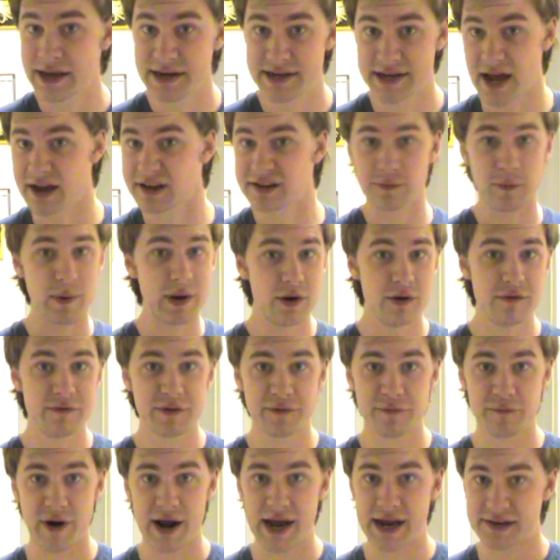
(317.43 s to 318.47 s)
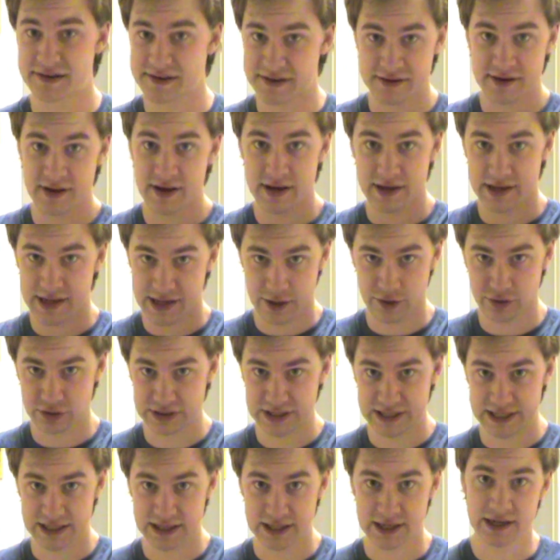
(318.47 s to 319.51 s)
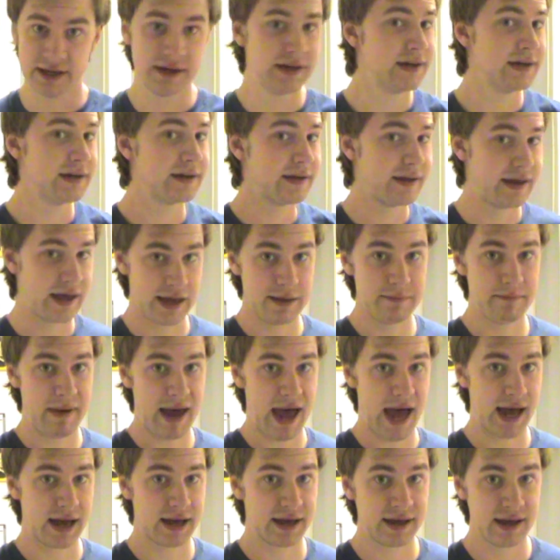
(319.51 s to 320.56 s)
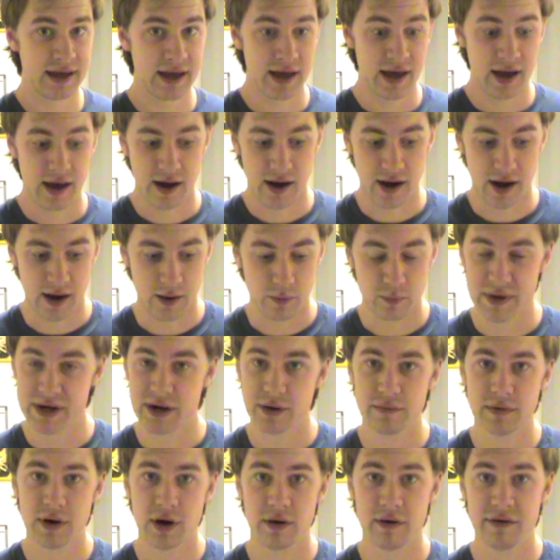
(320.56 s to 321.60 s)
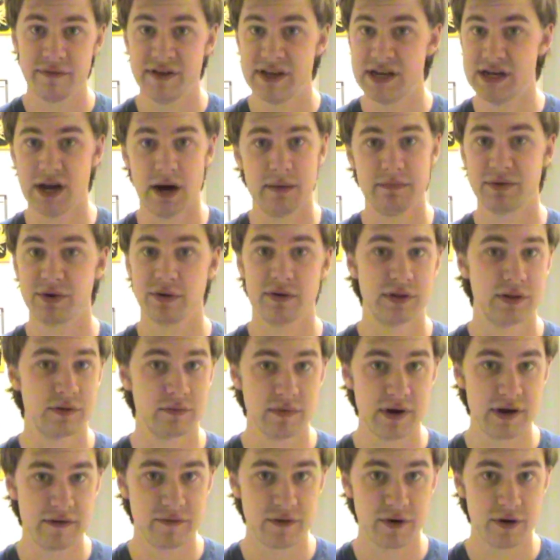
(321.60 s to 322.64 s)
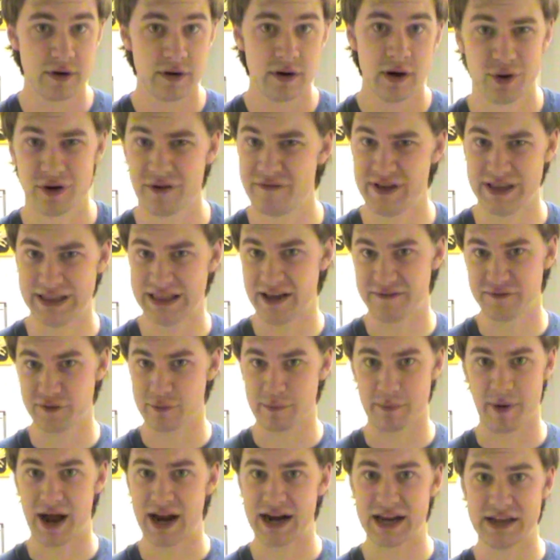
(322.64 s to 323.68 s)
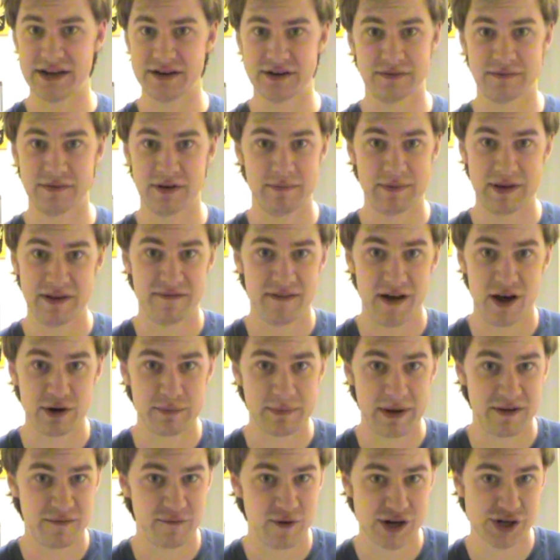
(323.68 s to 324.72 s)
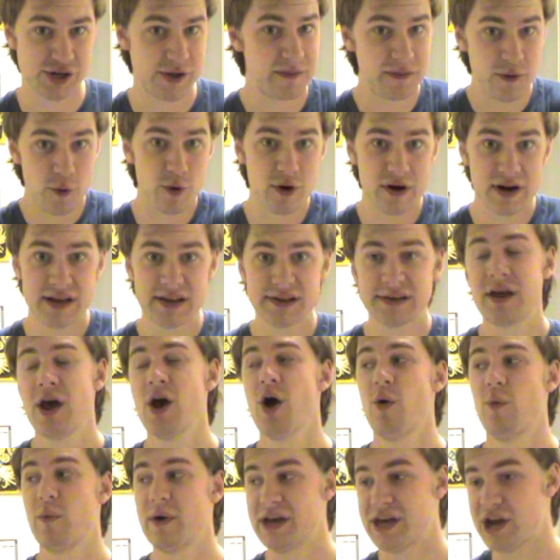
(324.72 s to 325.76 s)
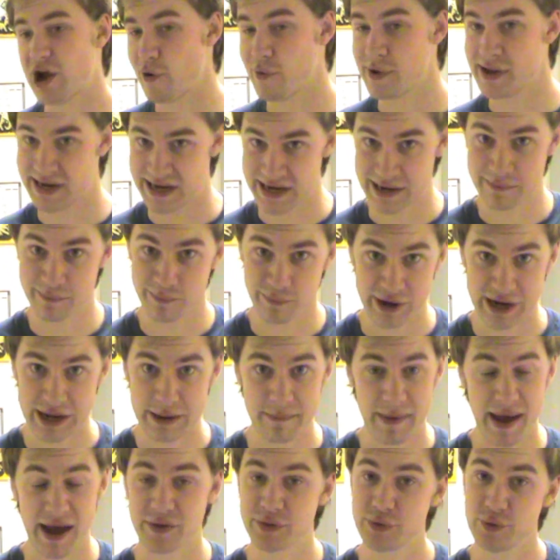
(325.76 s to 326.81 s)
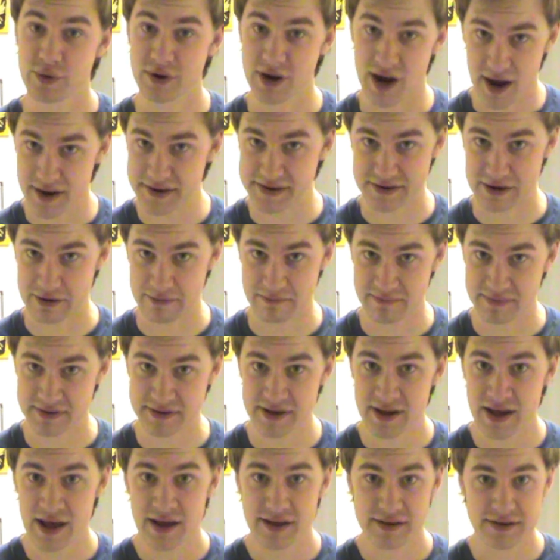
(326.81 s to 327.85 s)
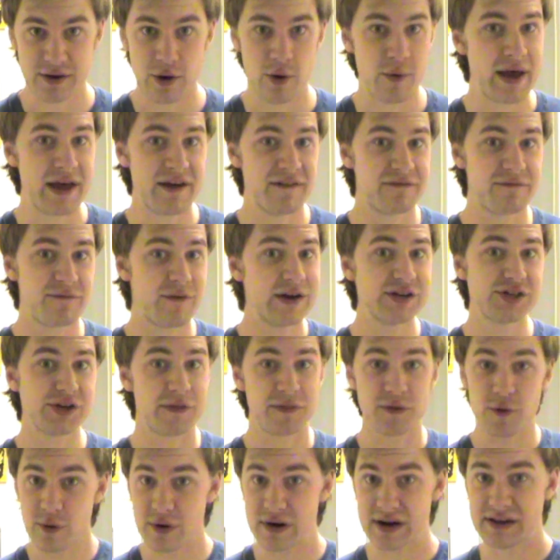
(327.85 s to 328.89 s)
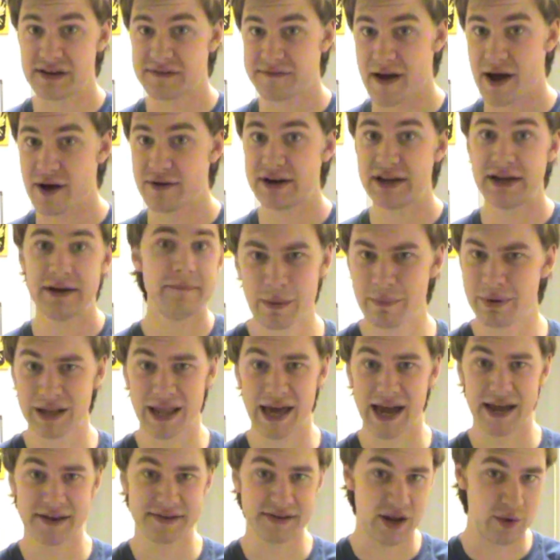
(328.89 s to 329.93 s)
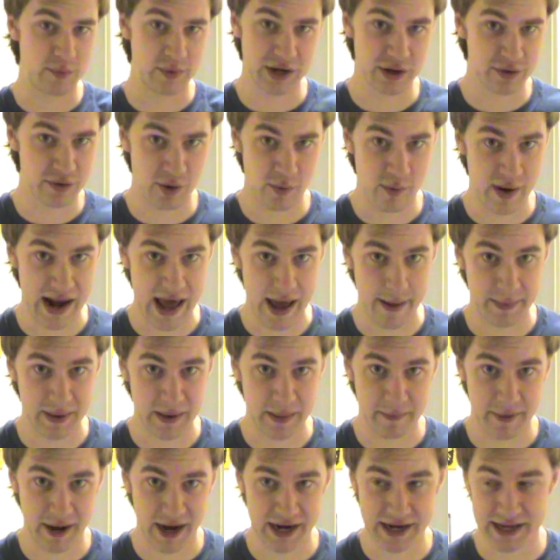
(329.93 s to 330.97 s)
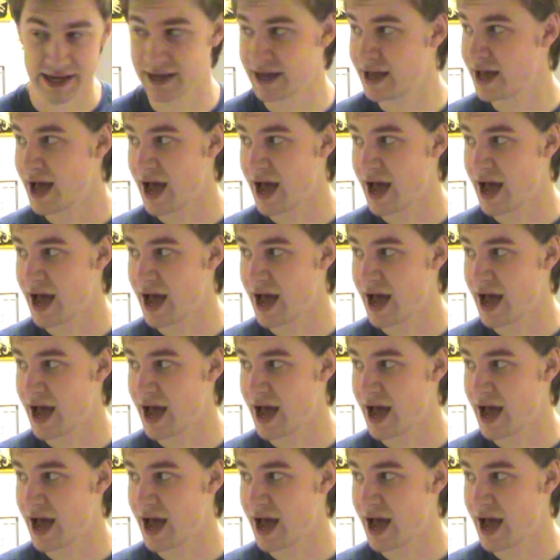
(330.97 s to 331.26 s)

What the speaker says: Dex went over to France, killed Leela, came back. We don't know if he dumped her in the river or if he left her body to be found by French authorities. We know he didn't bring it back through customs. So if French authorities found it, but like I said, we don't know what happened to the body.